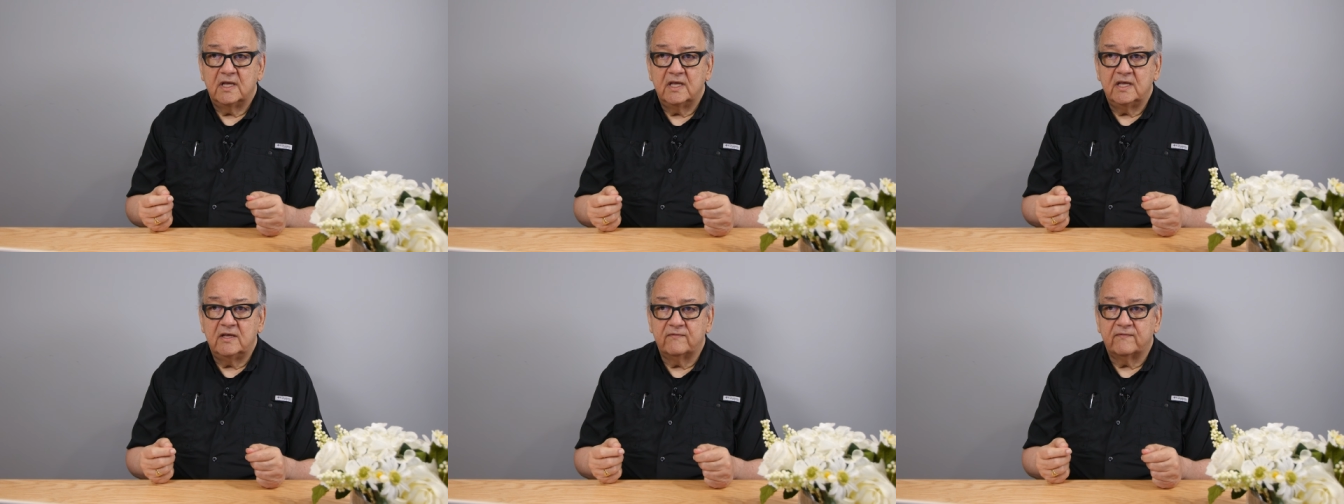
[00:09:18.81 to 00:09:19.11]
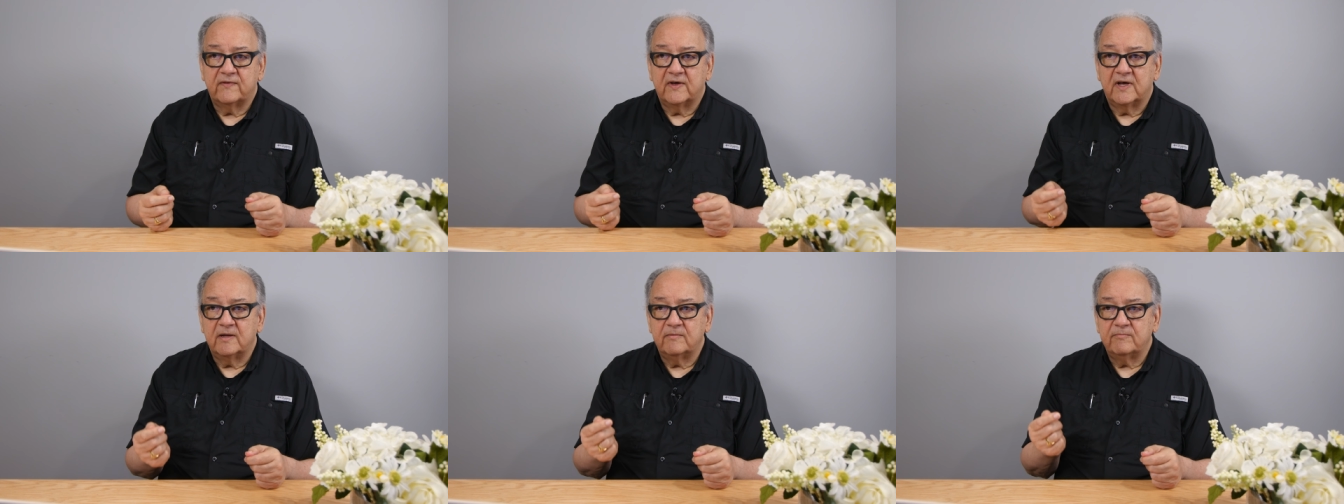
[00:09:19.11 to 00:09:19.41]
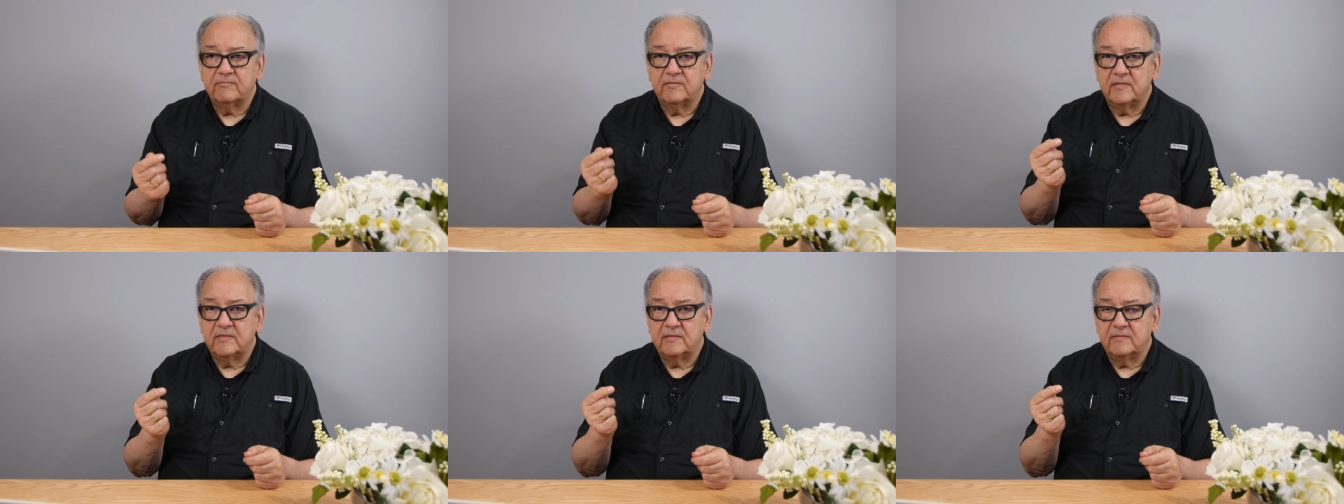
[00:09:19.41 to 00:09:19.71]
If
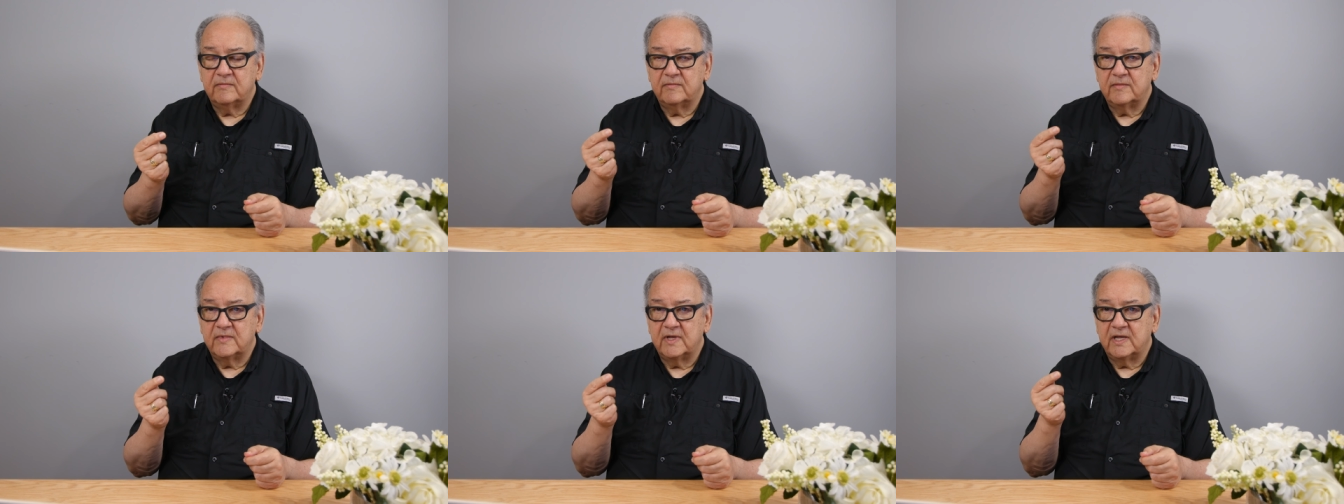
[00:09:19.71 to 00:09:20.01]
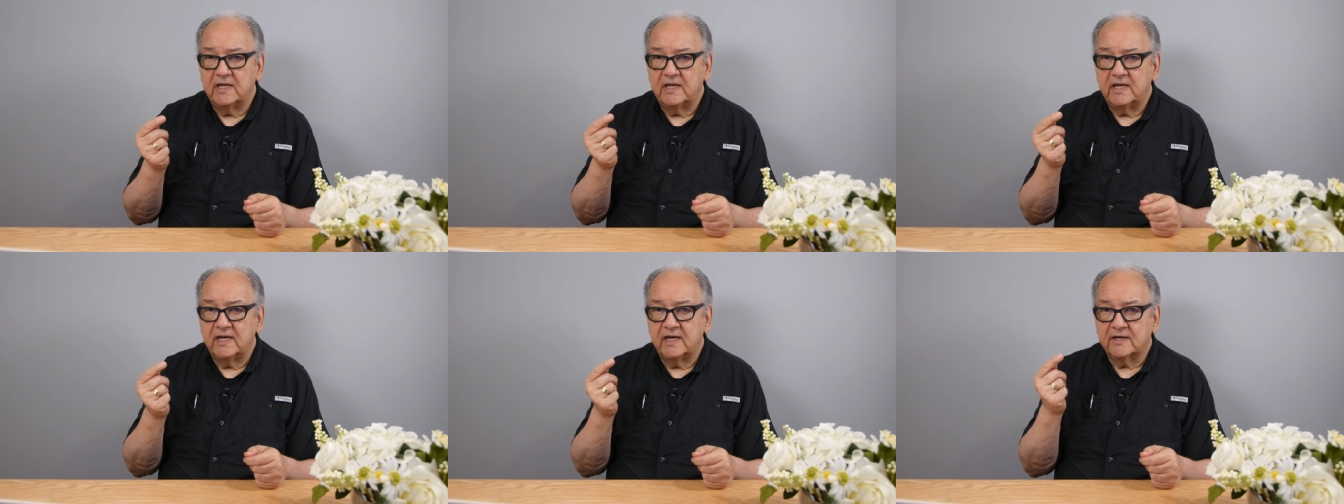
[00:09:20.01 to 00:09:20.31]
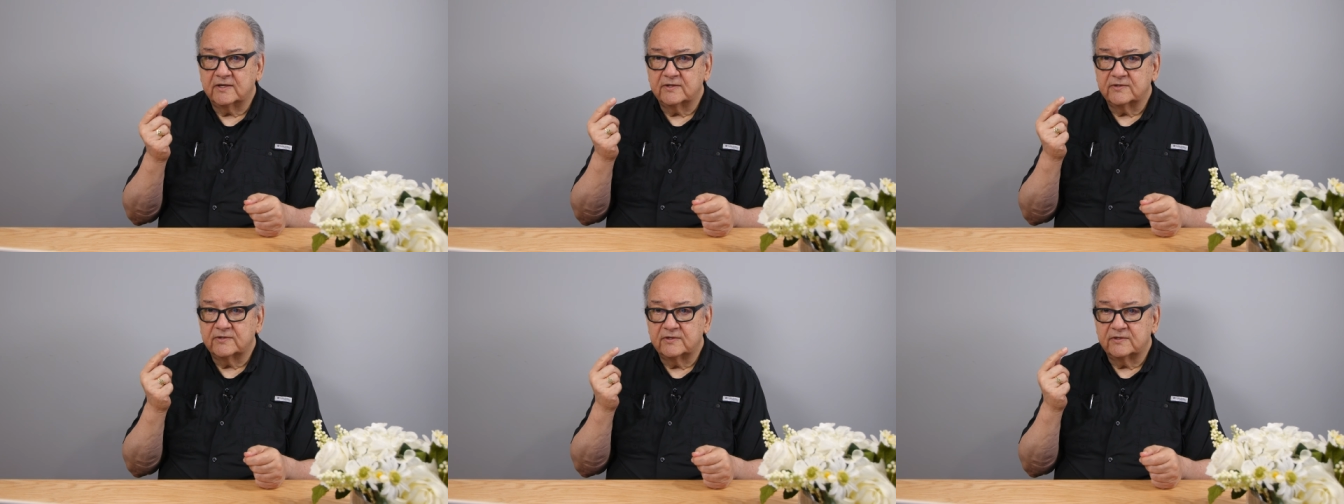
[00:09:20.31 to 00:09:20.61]
I'm
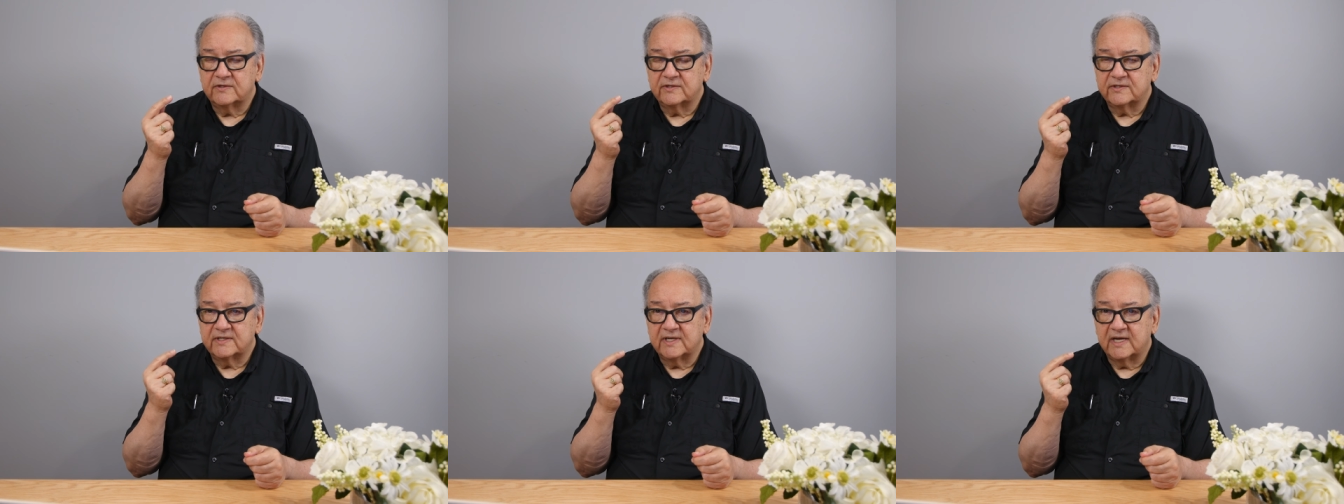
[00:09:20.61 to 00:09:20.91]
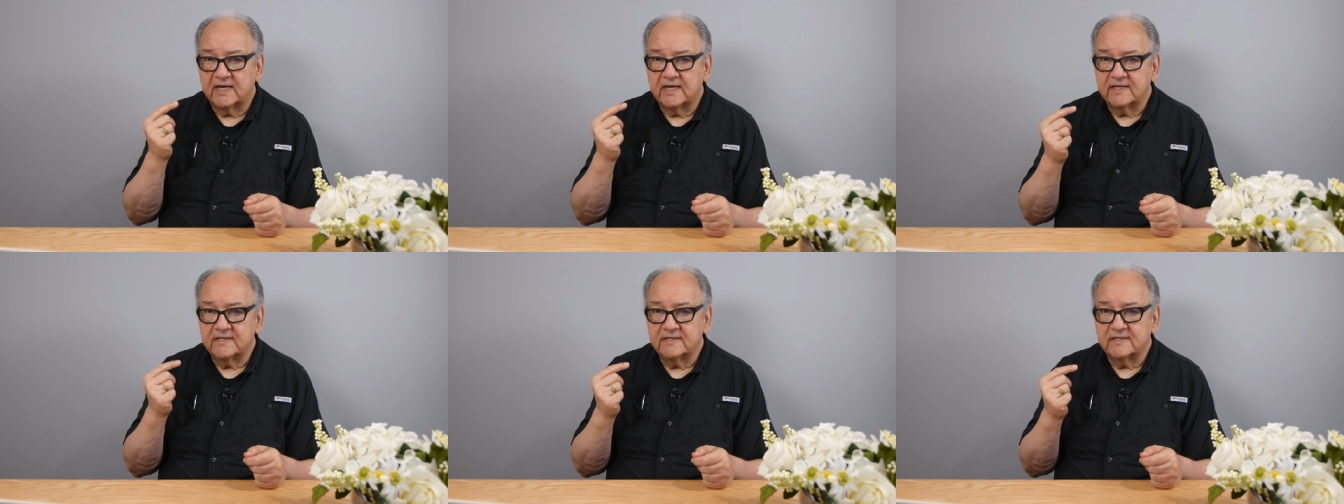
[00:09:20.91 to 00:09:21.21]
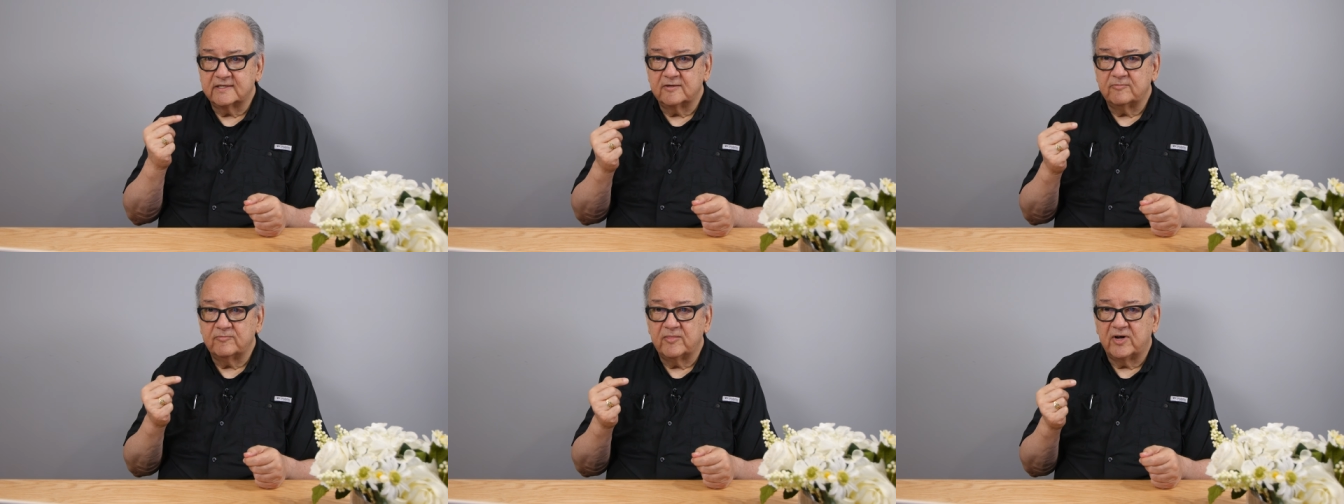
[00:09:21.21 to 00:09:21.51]
exercising